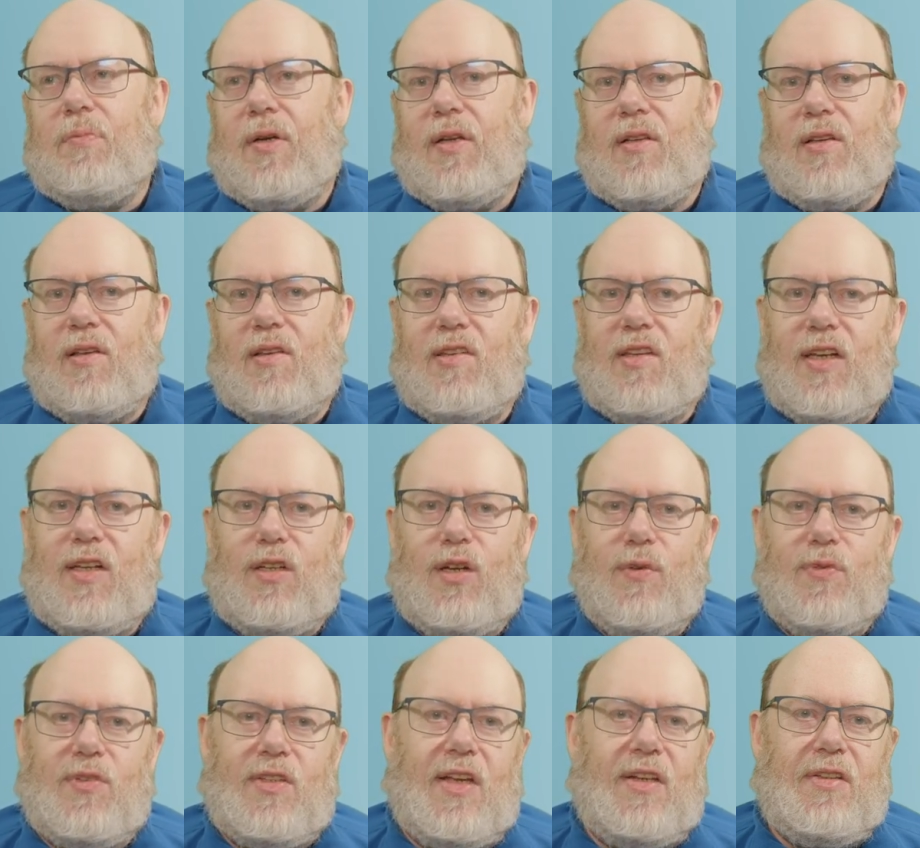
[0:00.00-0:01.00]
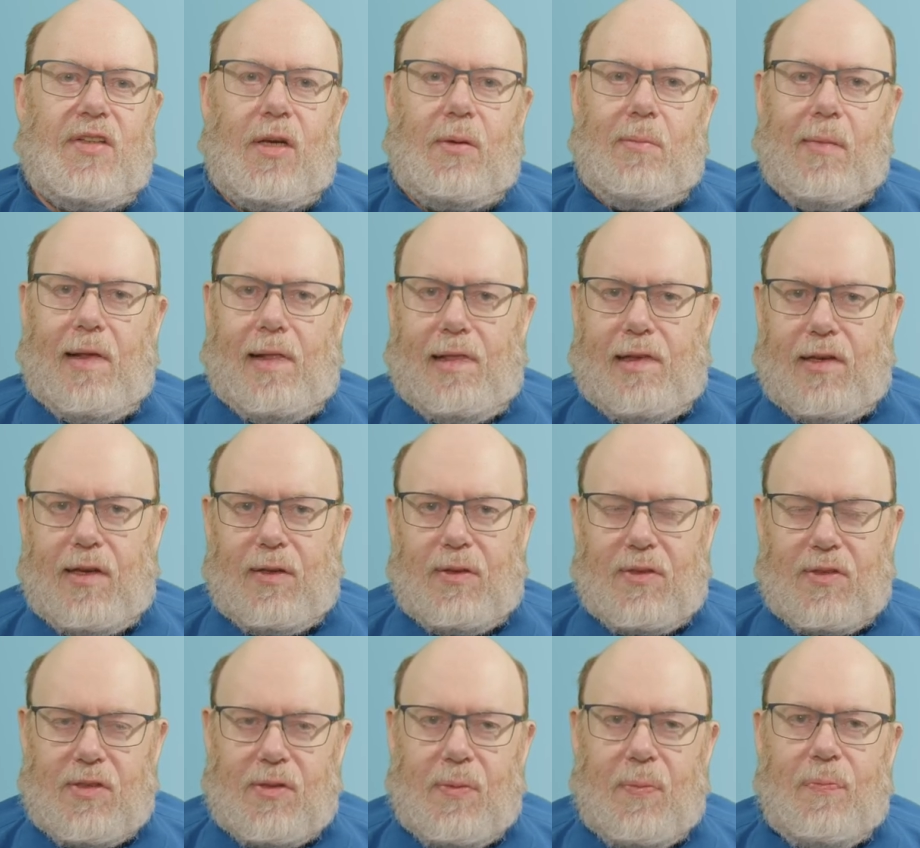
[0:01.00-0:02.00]
but think of sending
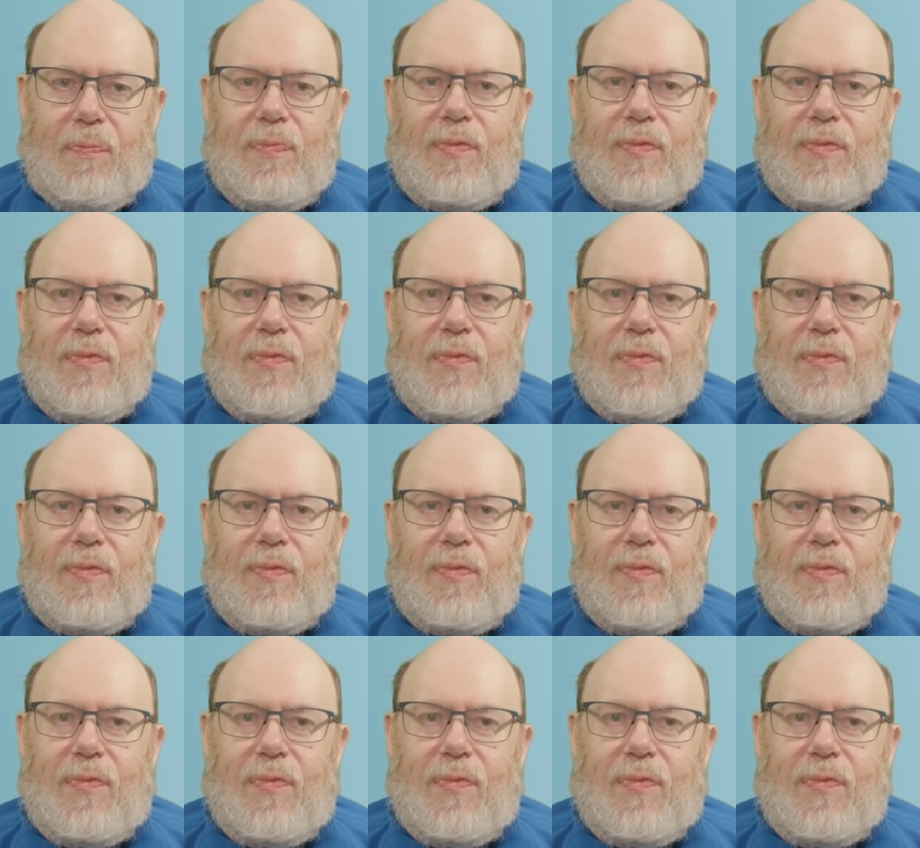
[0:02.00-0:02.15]
millions.